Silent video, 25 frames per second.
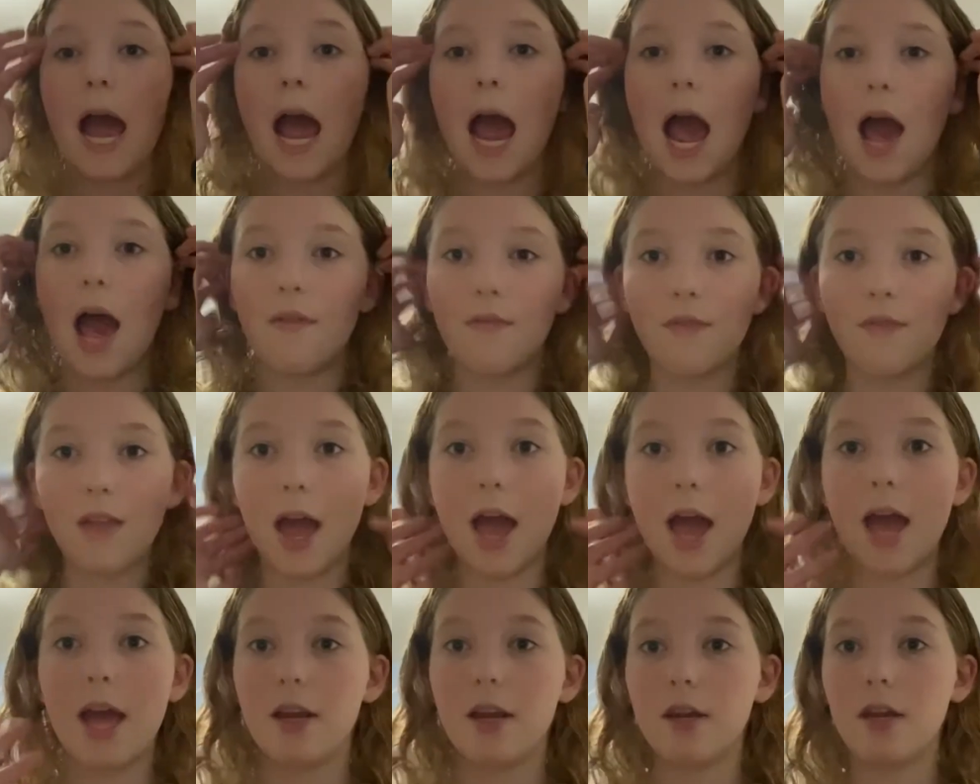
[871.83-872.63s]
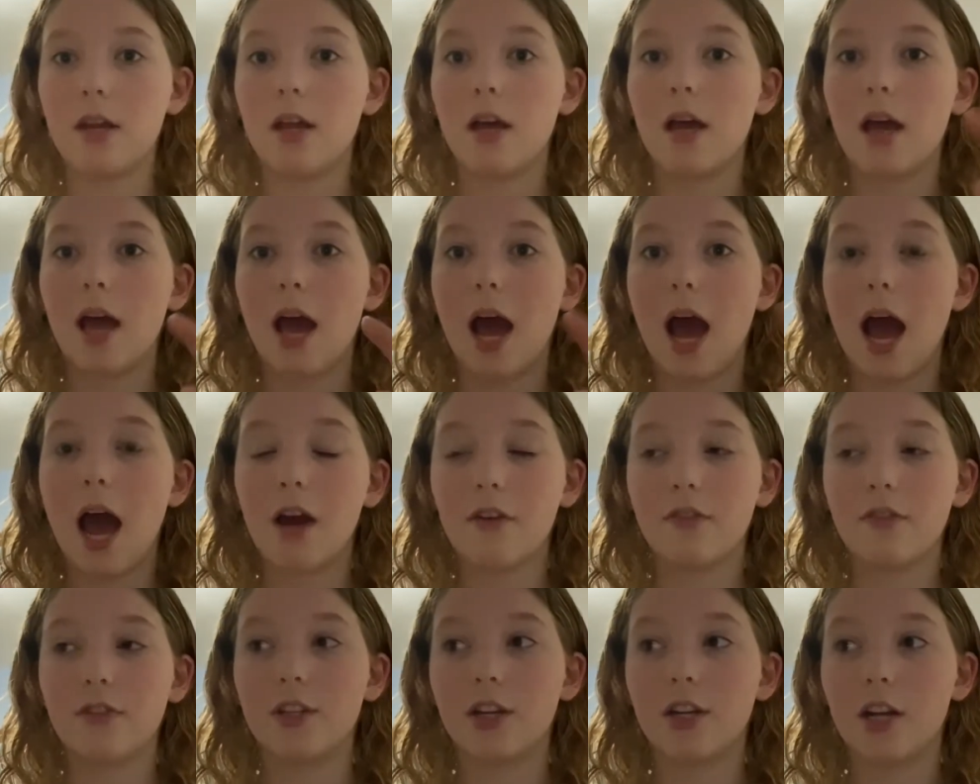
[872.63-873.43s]
And then
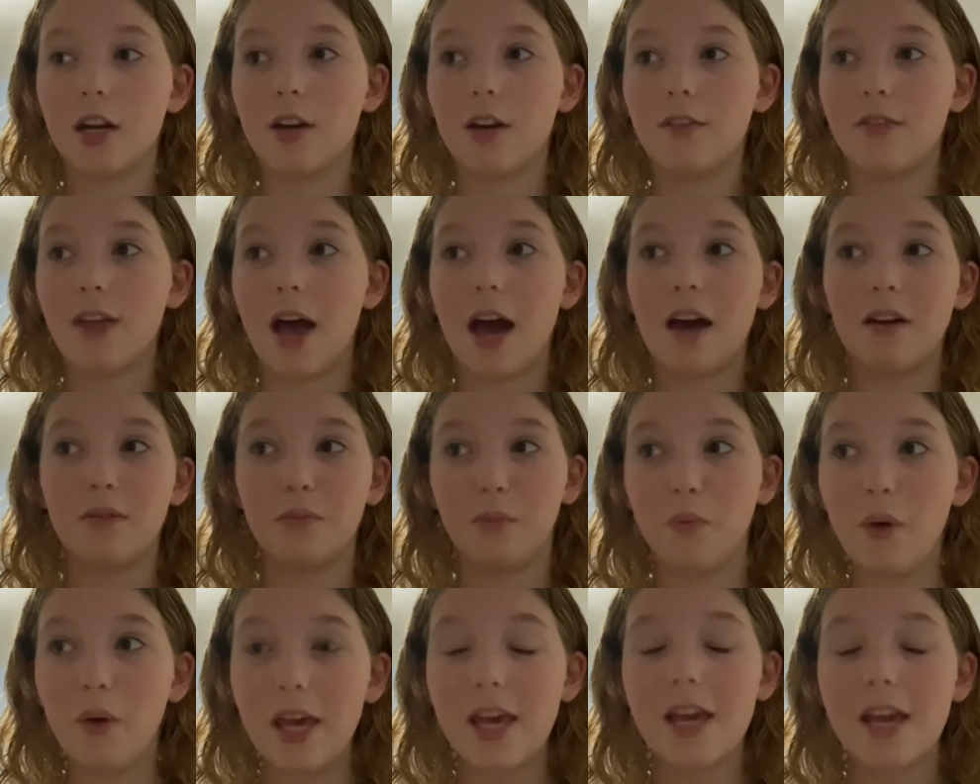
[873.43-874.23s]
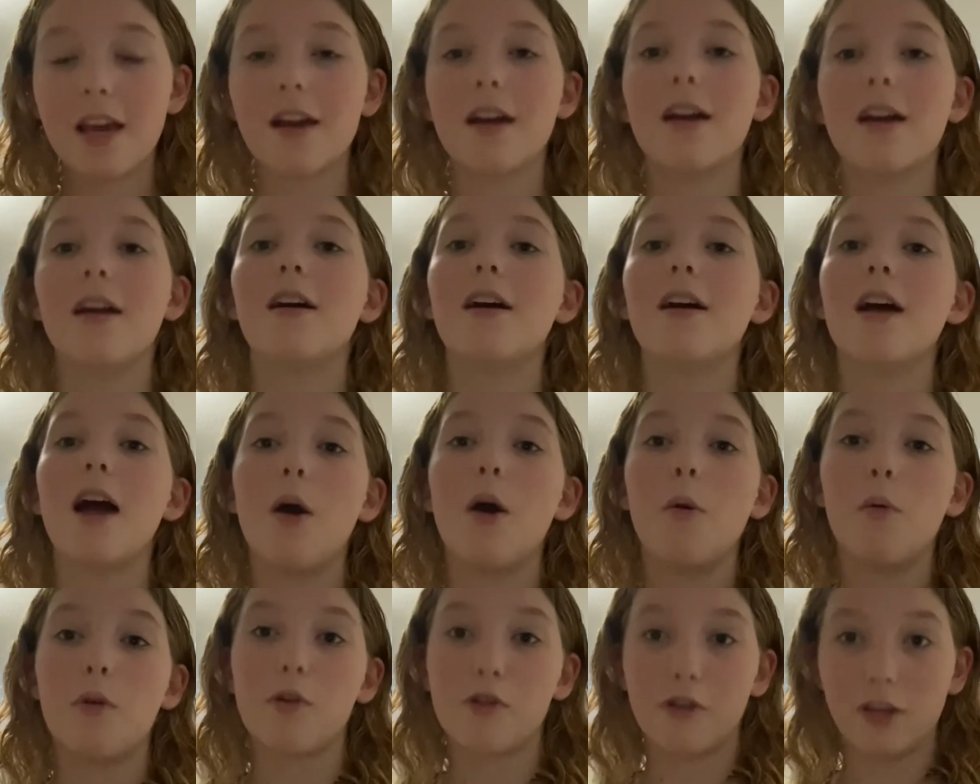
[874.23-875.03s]
after that week,
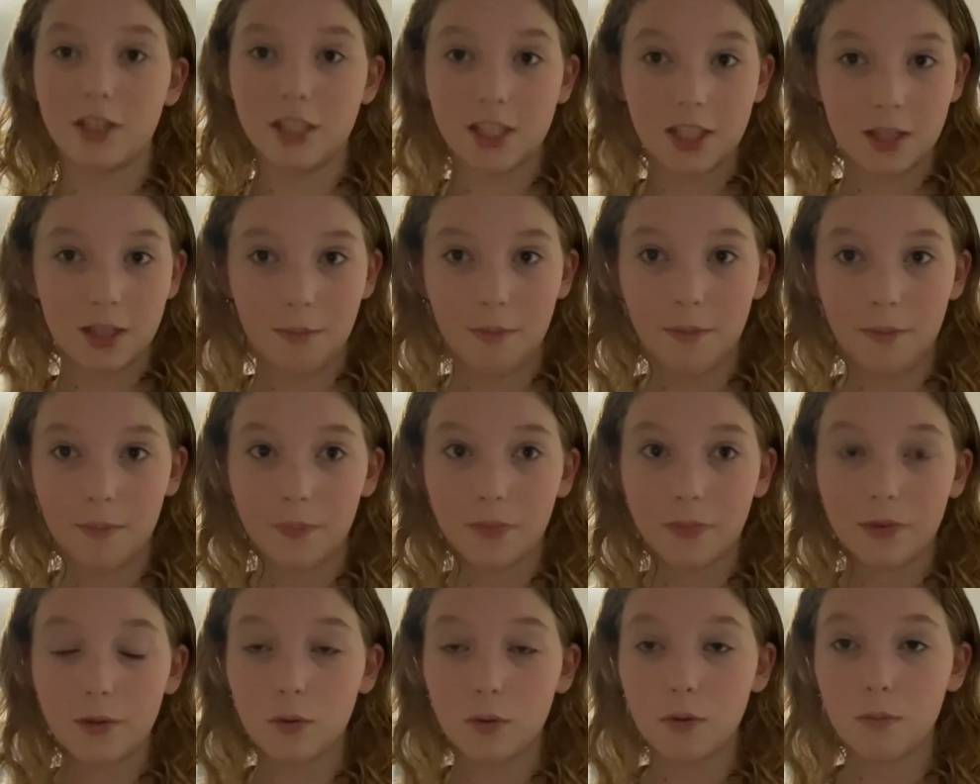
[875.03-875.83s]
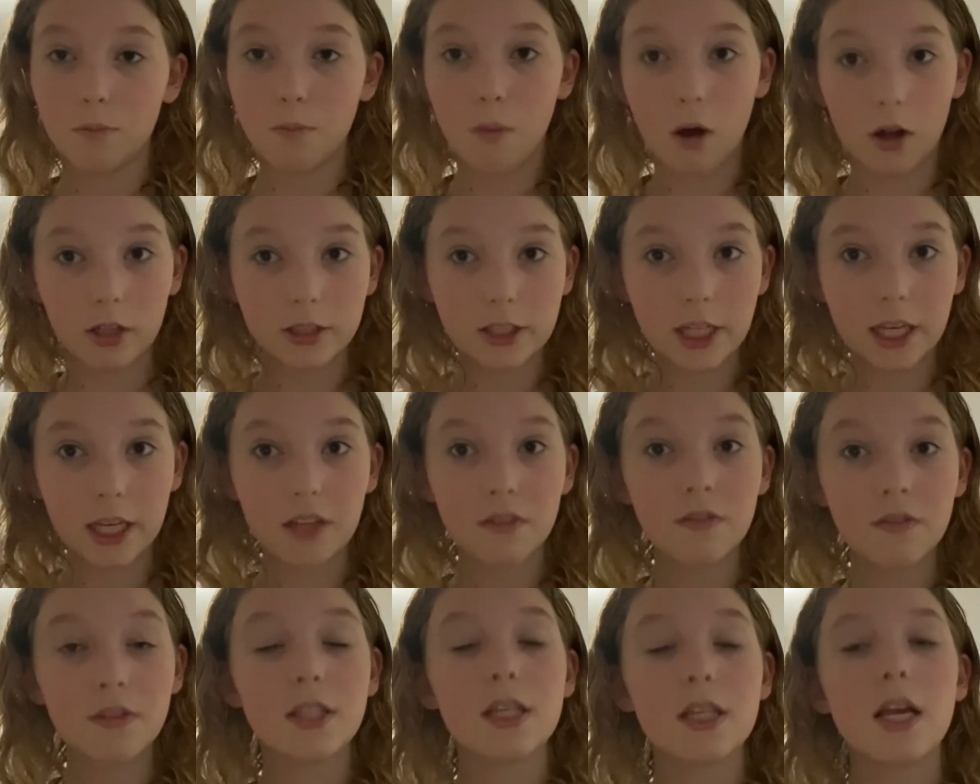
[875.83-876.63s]
we're going to the
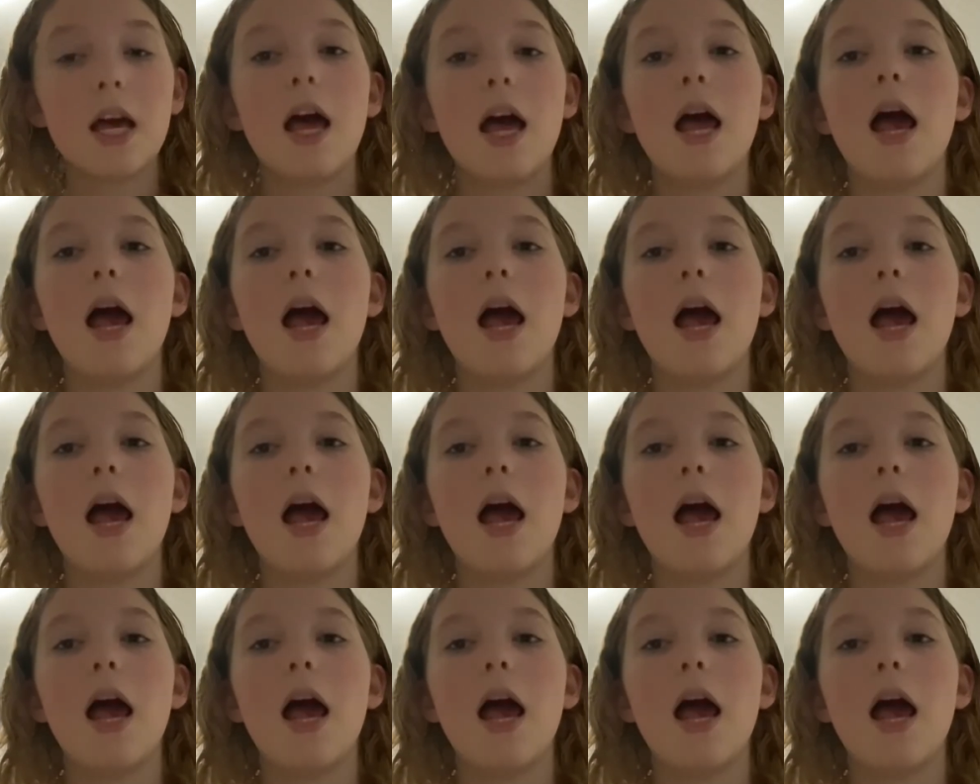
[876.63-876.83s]
Maldives.